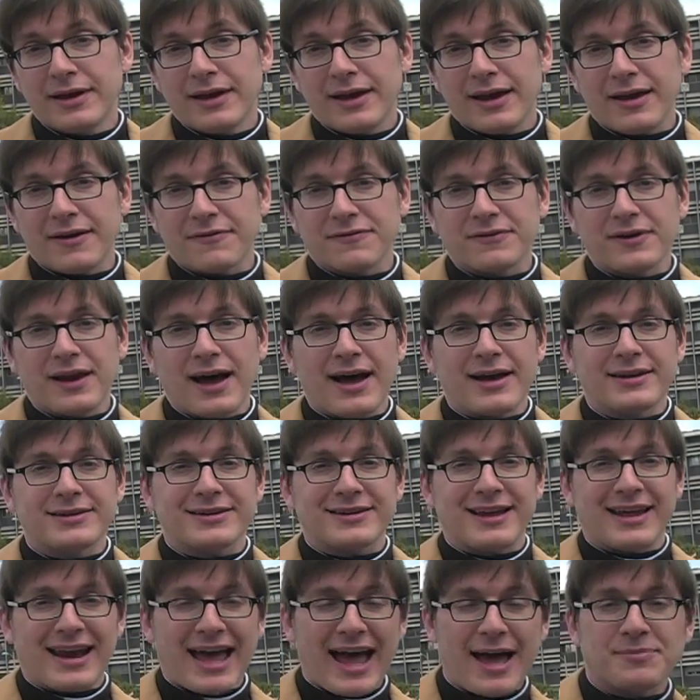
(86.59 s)
if not
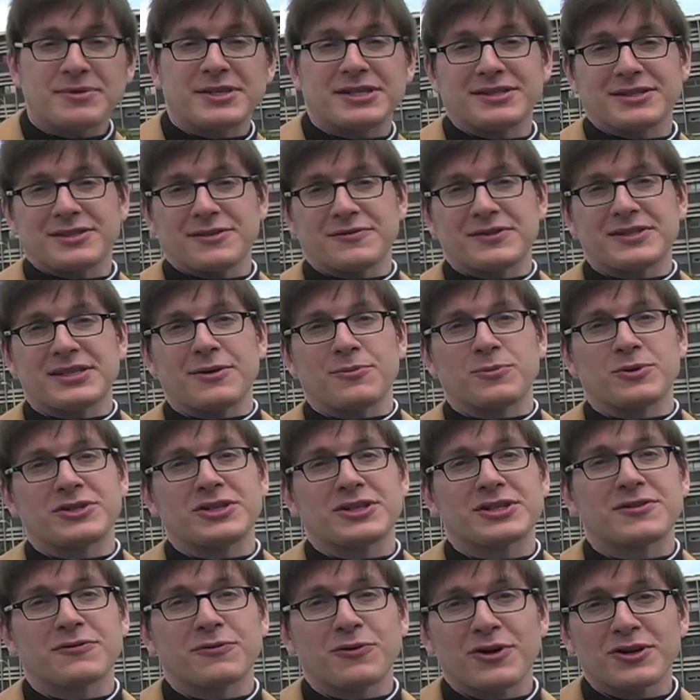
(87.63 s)
an absence of sin, which
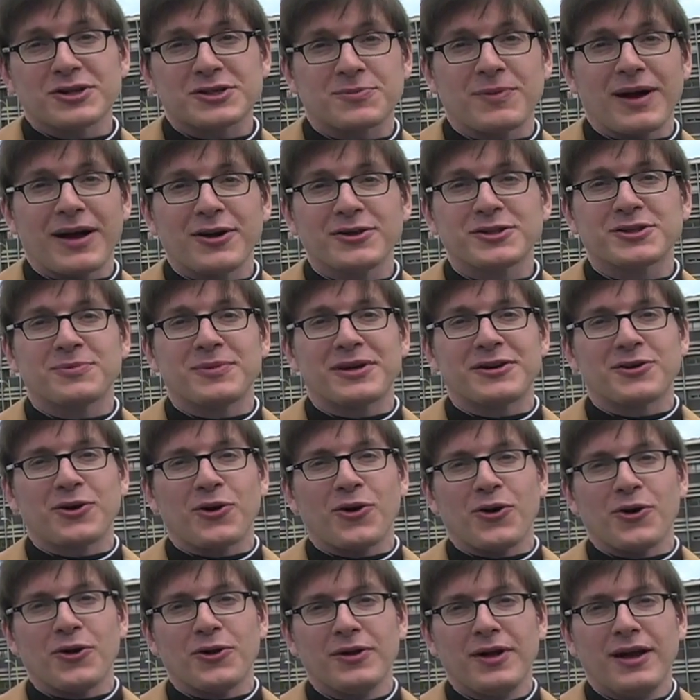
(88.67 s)
is of course my ultimate
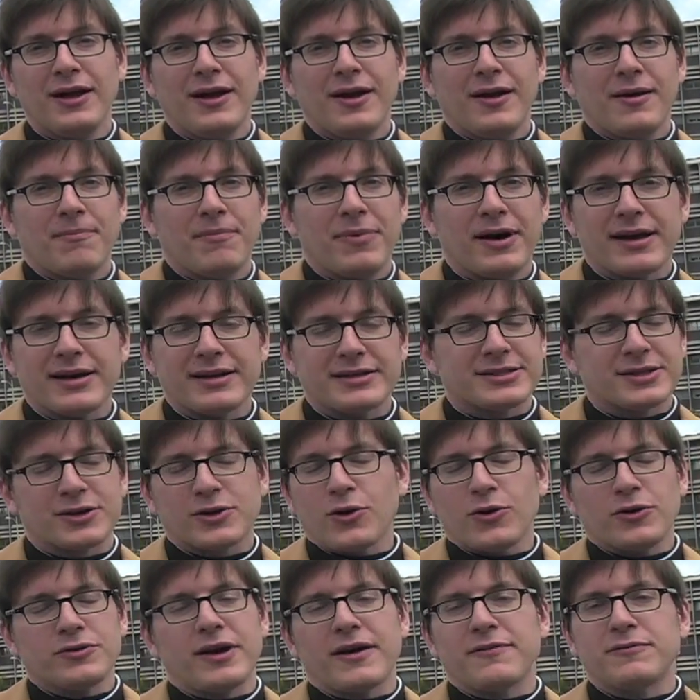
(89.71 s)
goal, but it's a
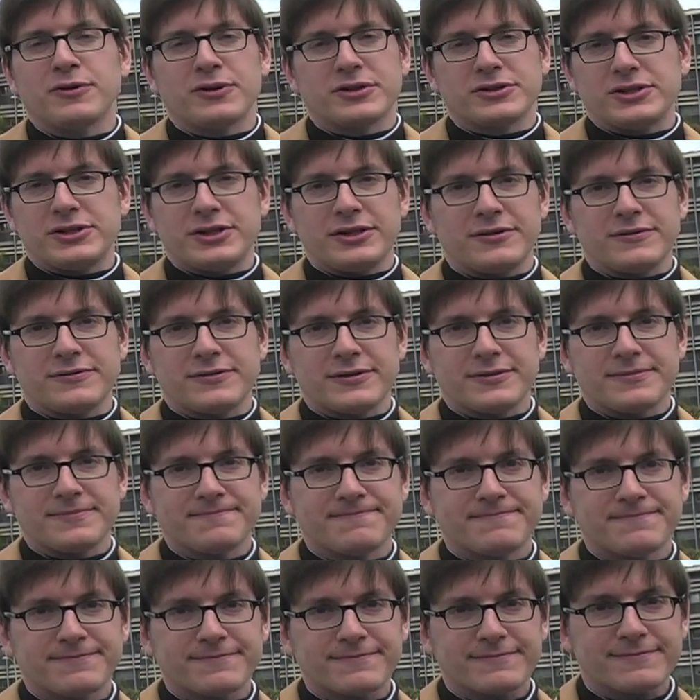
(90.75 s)
goal never achieved,
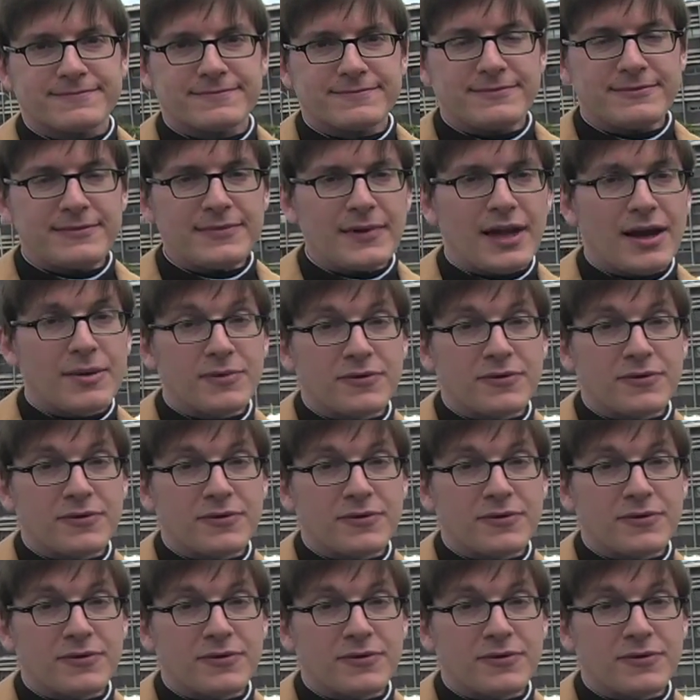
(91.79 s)
I'm